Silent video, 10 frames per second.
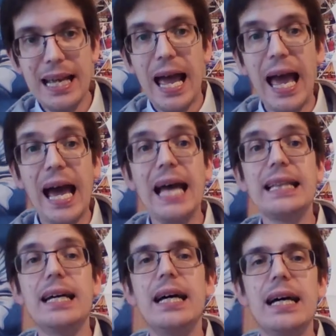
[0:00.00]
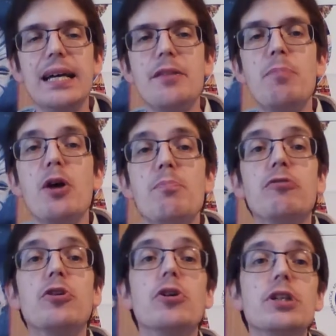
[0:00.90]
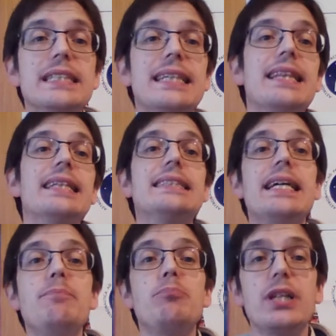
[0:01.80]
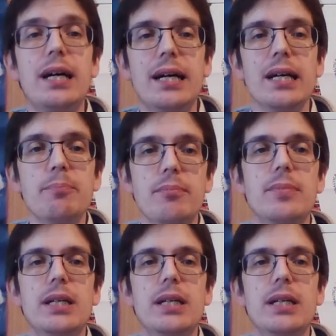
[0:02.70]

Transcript: And the Pope, of course, is at the same time